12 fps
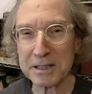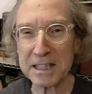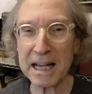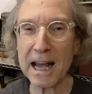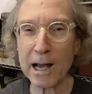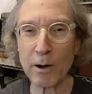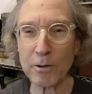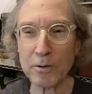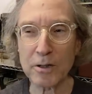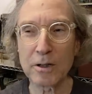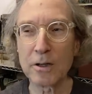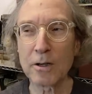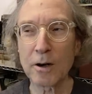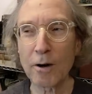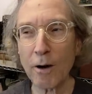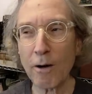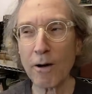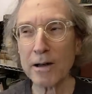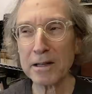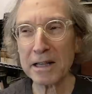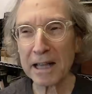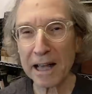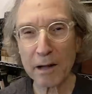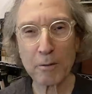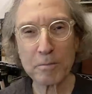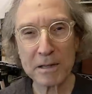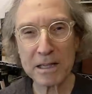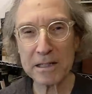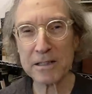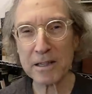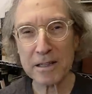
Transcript: down on the LP